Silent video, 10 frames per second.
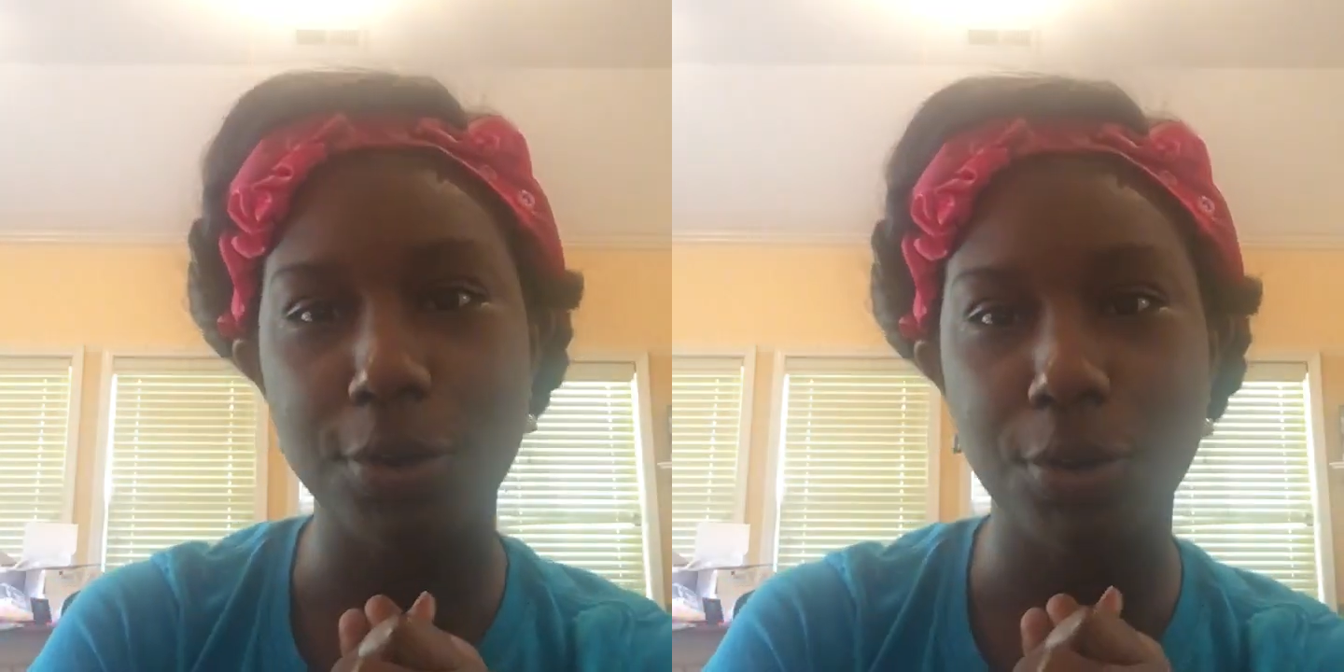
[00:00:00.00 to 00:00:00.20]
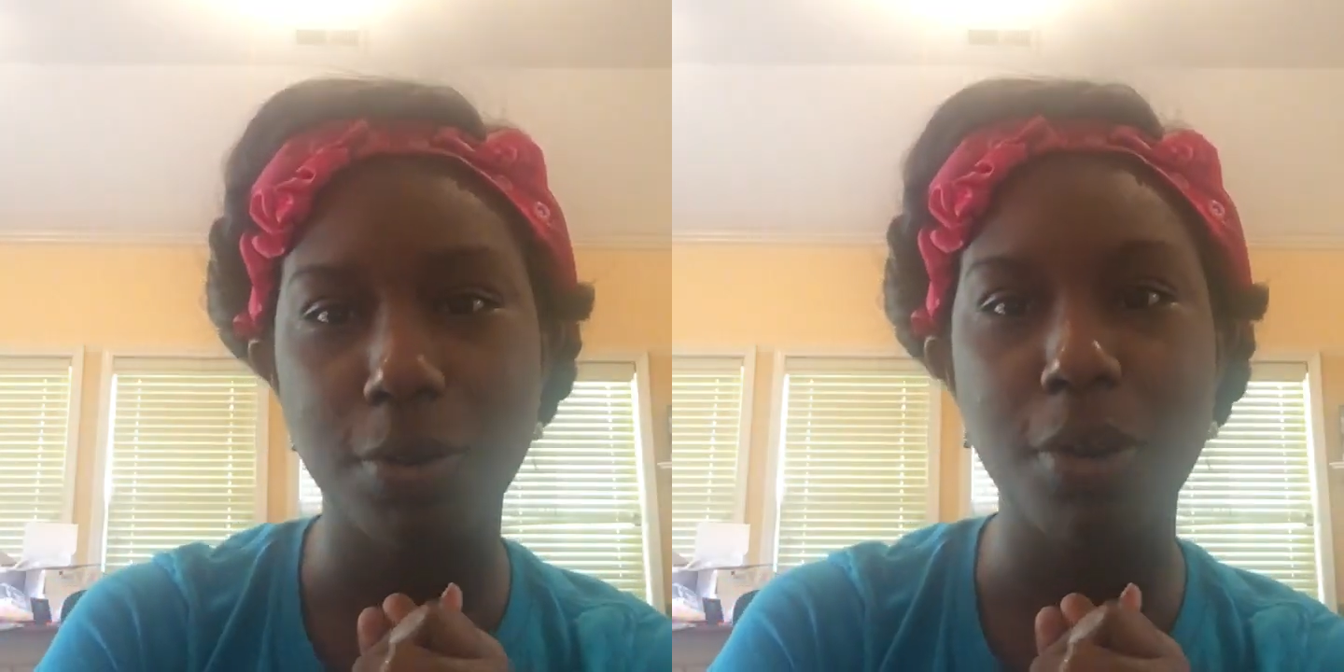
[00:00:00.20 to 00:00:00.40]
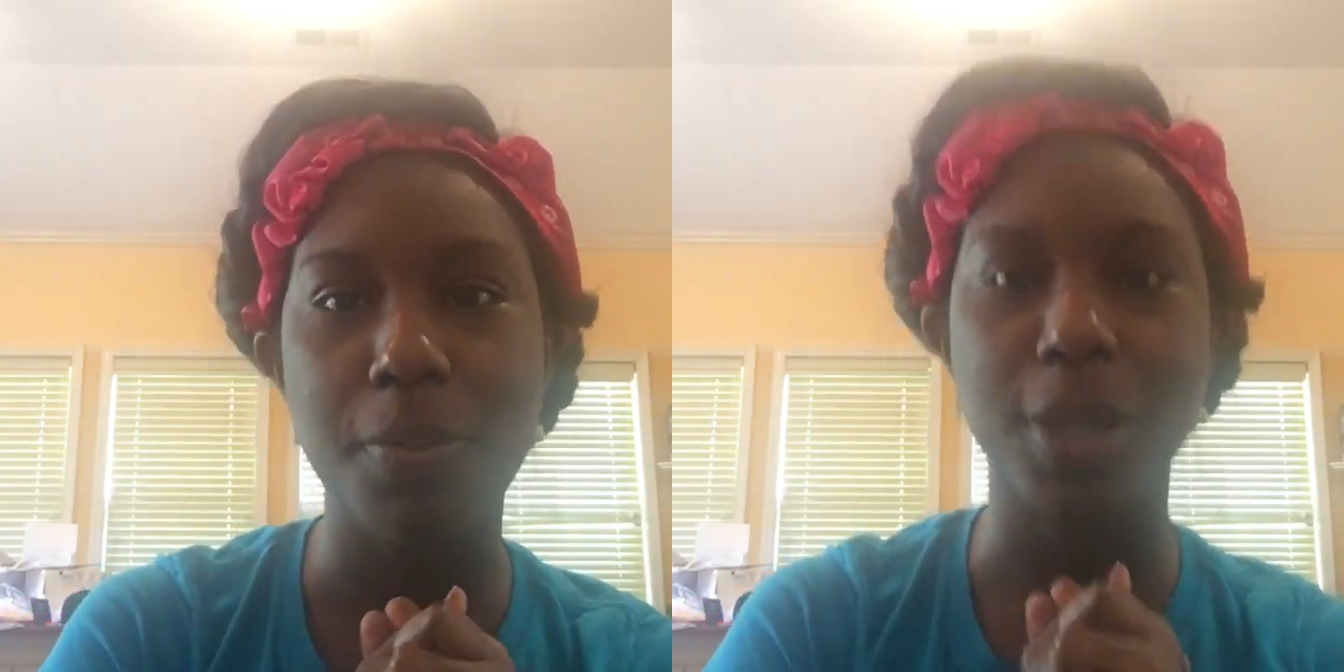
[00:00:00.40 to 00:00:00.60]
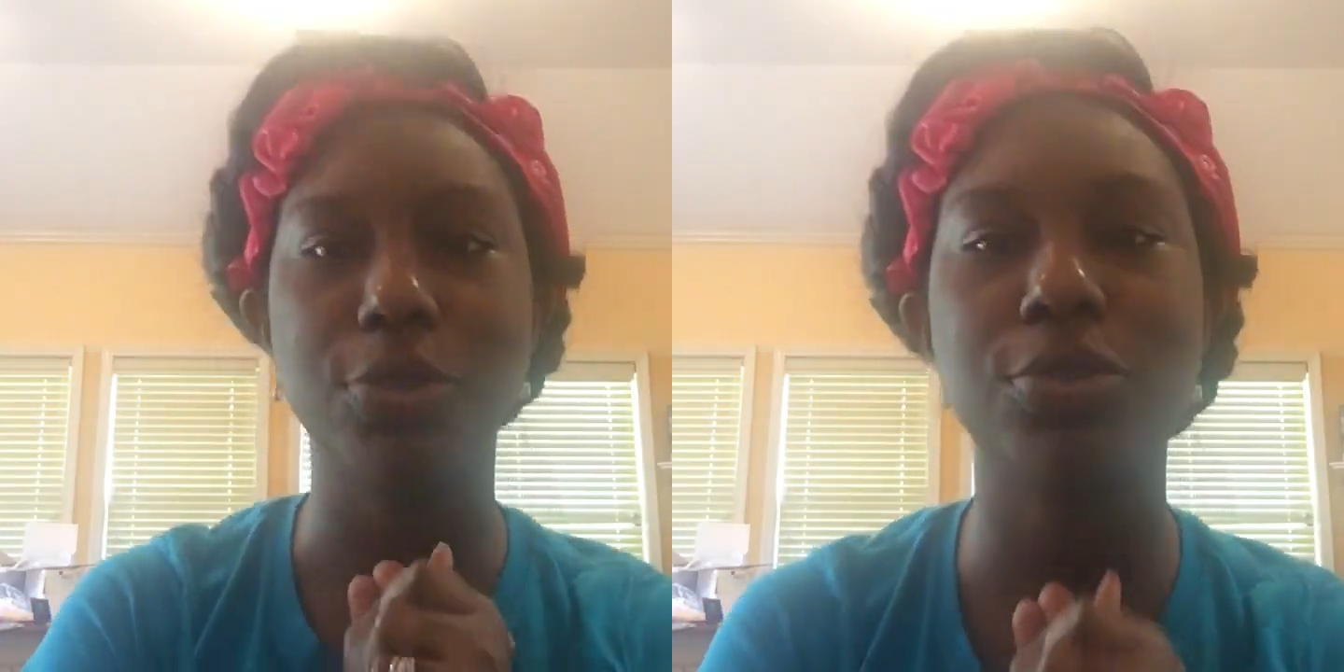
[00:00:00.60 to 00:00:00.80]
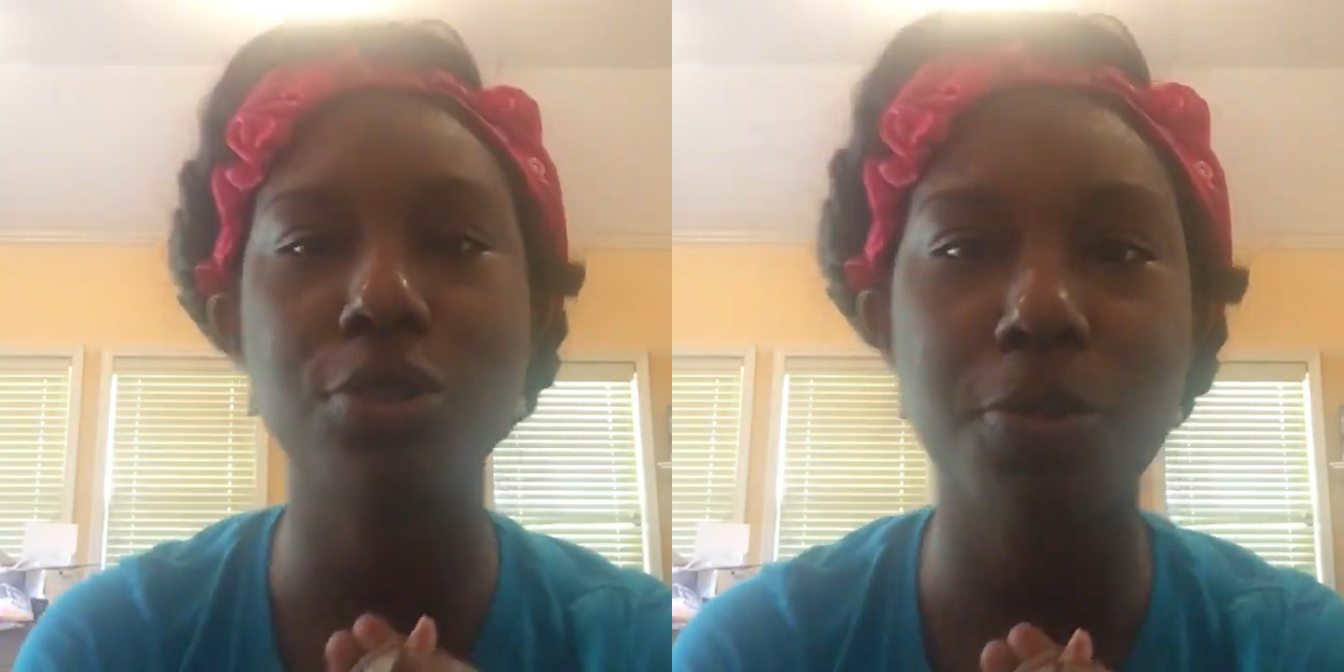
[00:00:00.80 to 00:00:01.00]
do it on my
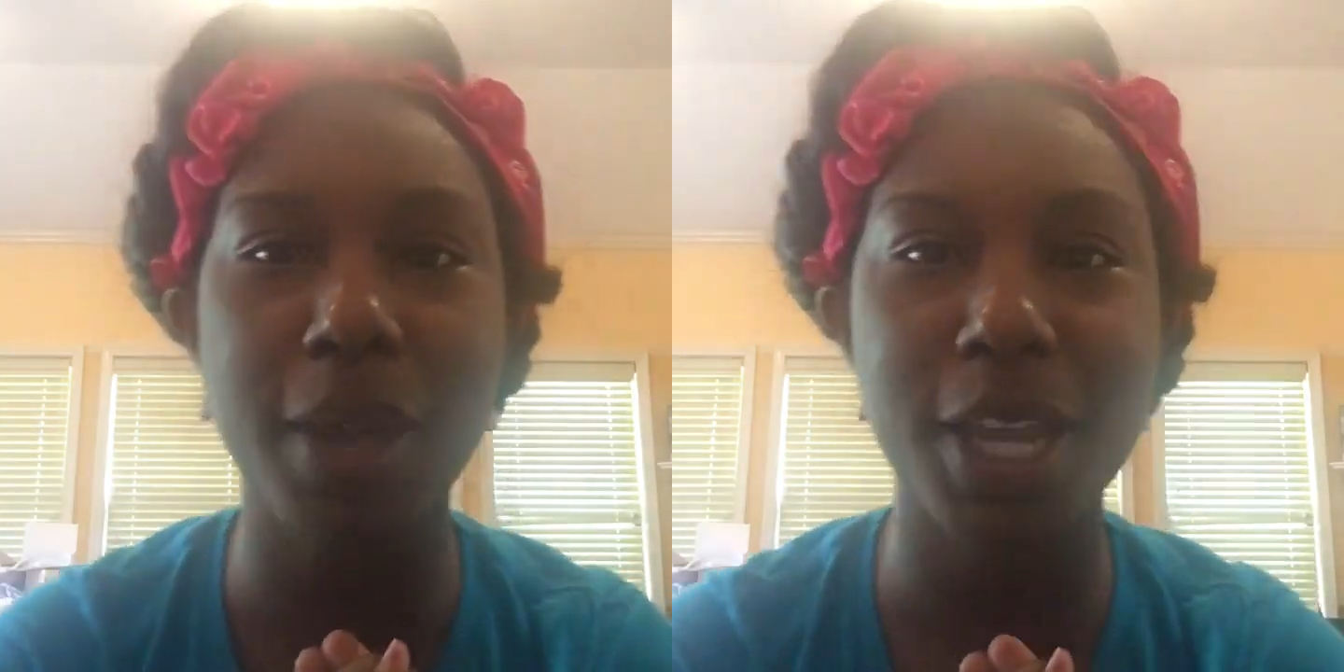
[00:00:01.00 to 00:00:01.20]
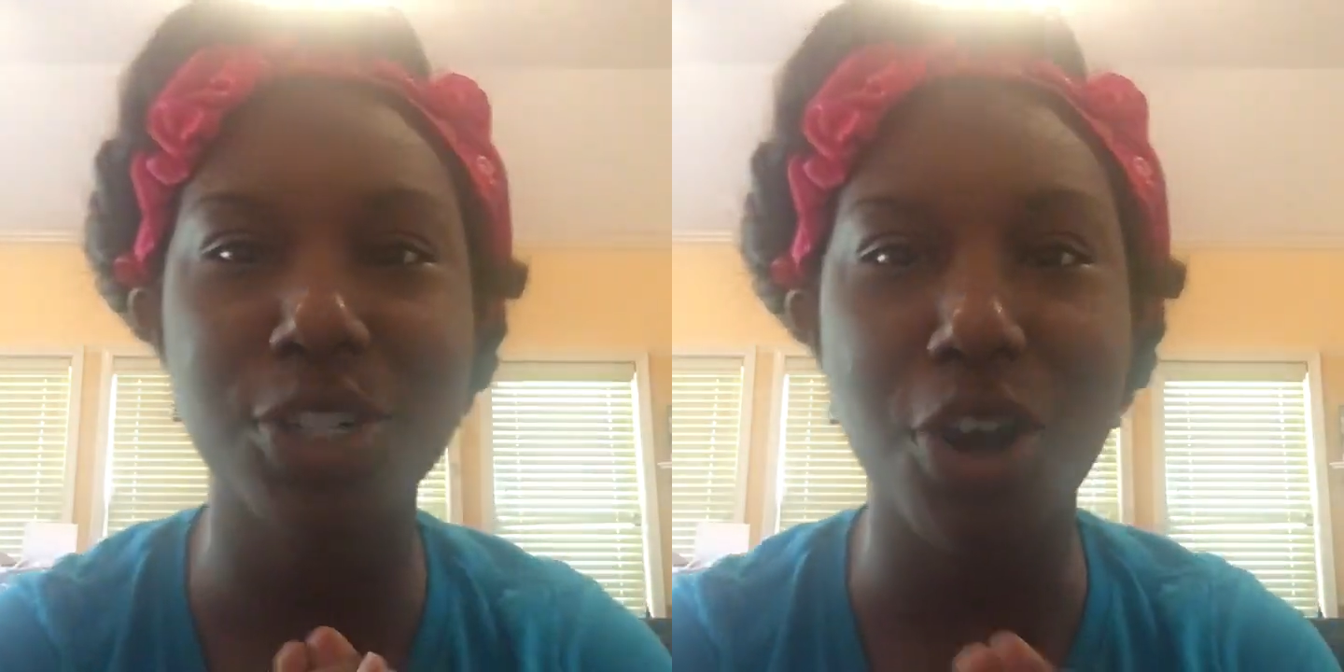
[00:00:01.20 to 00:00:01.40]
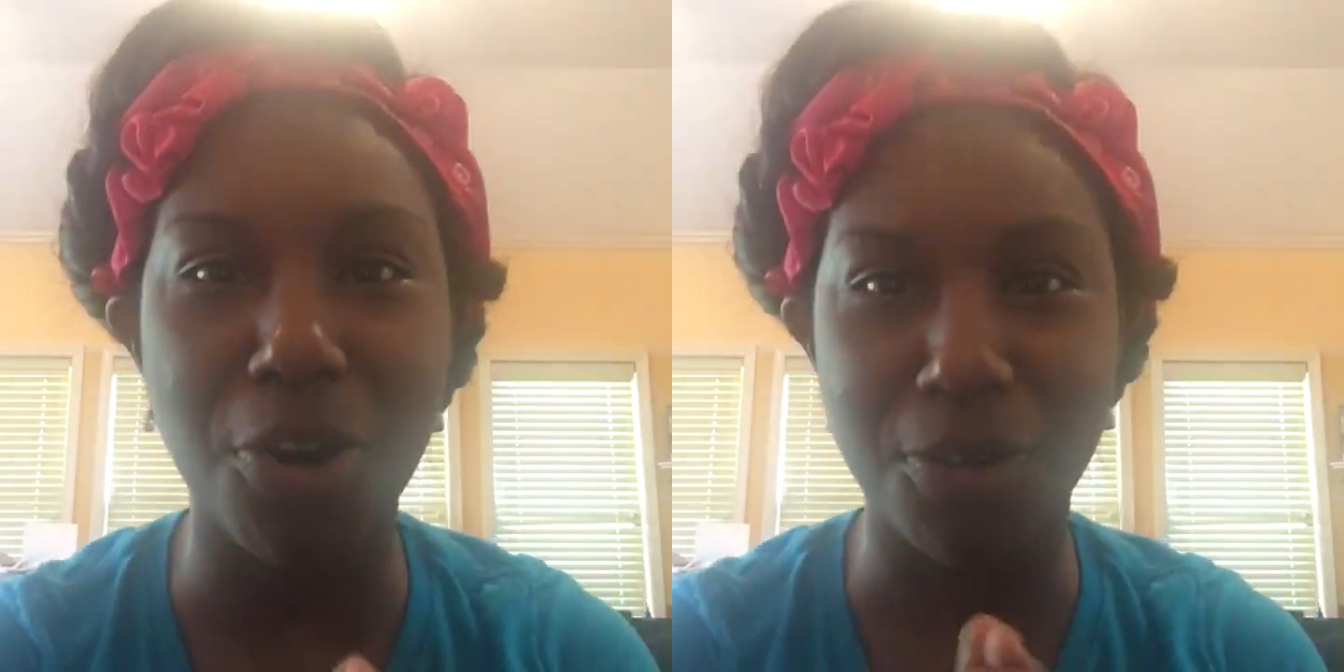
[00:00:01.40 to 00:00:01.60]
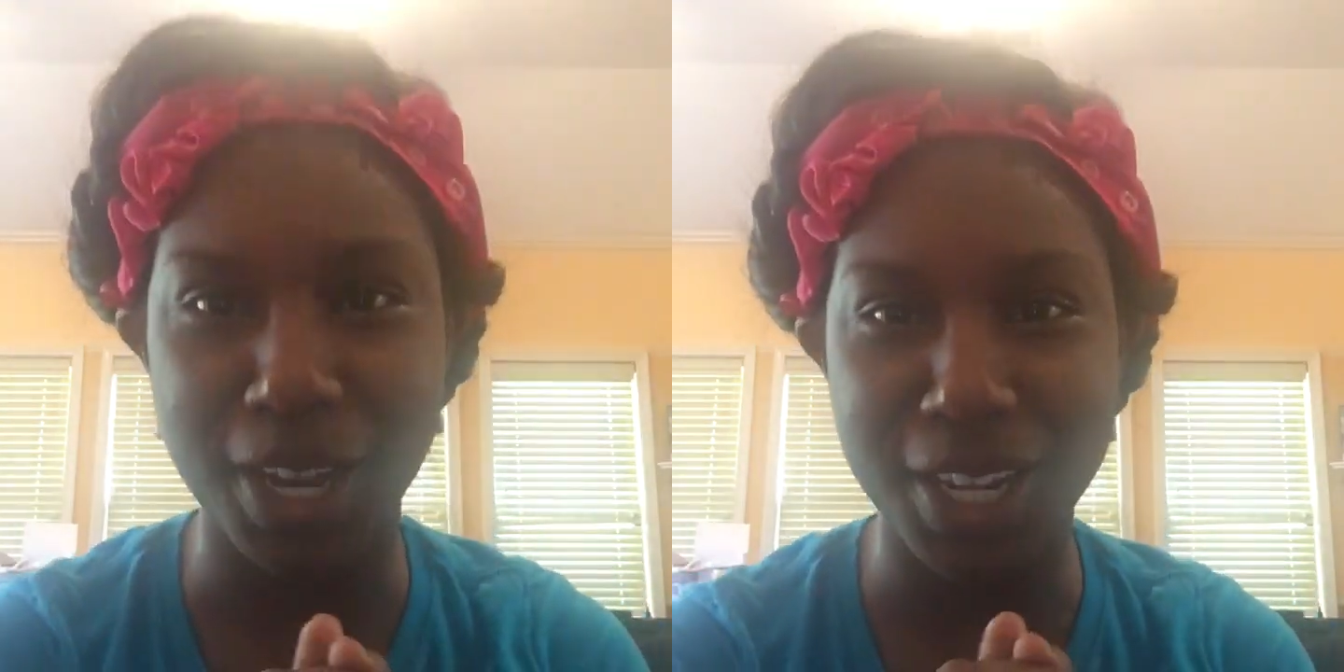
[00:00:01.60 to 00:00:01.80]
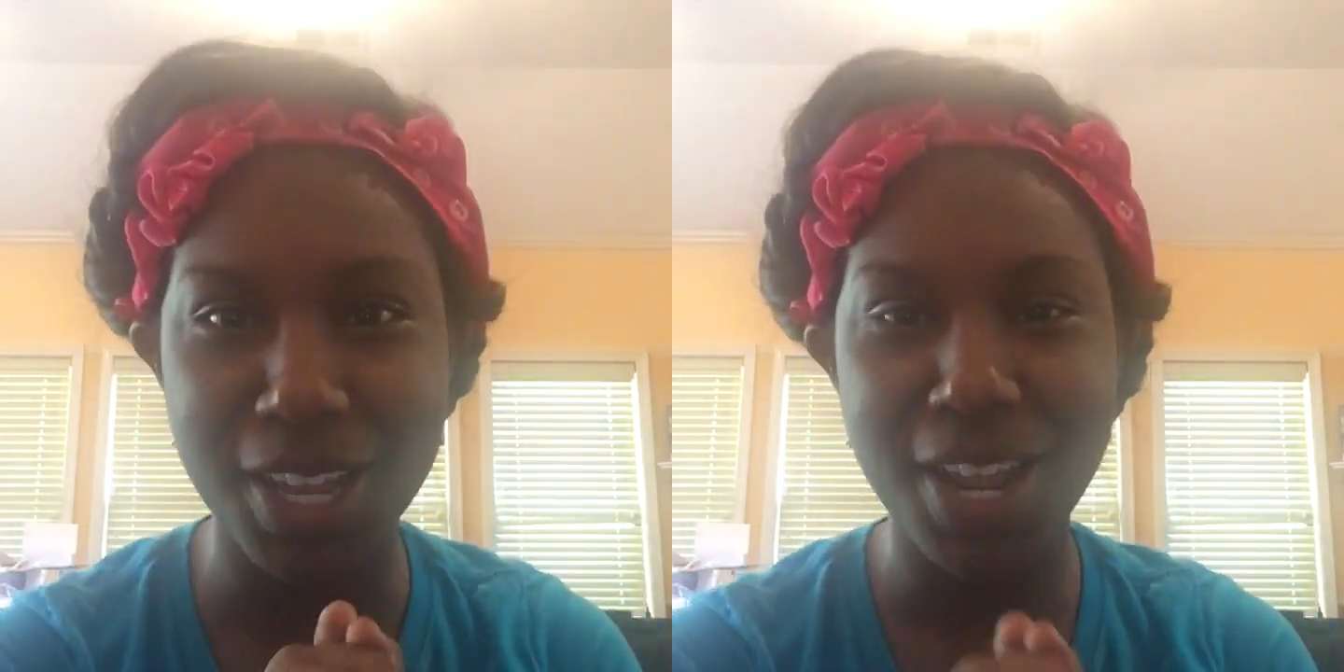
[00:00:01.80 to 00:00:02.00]
YouTube page
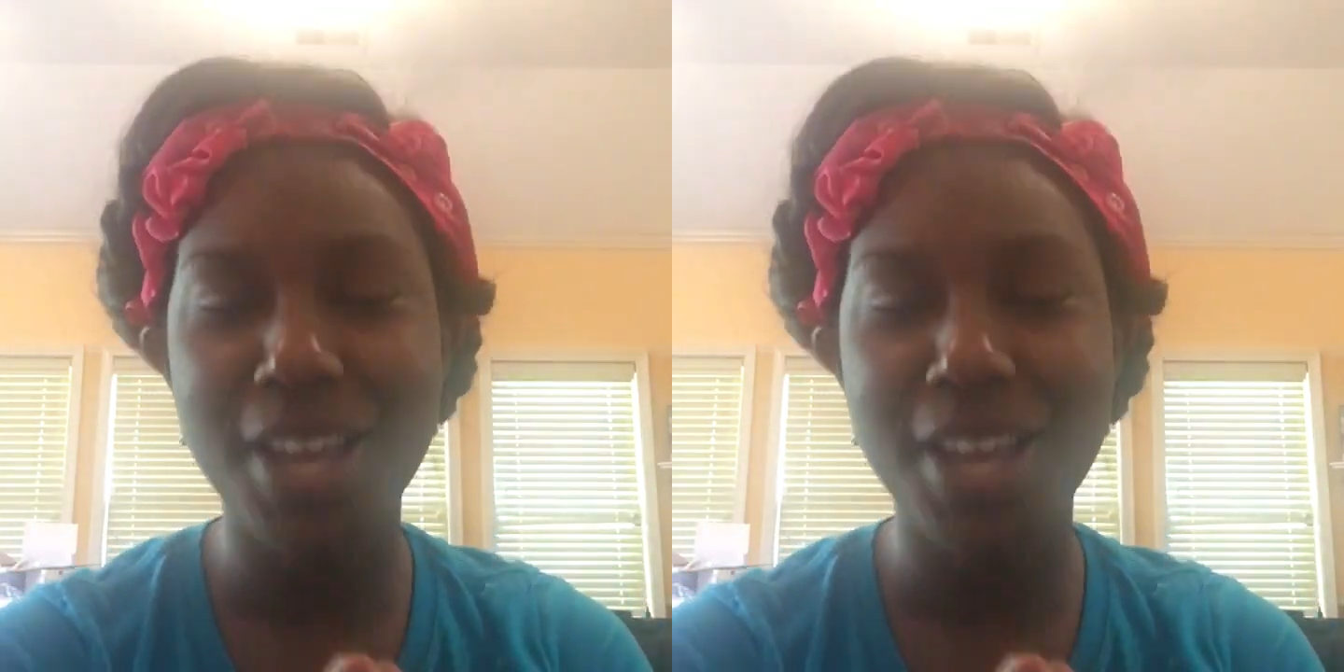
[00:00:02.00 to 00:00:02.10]
already.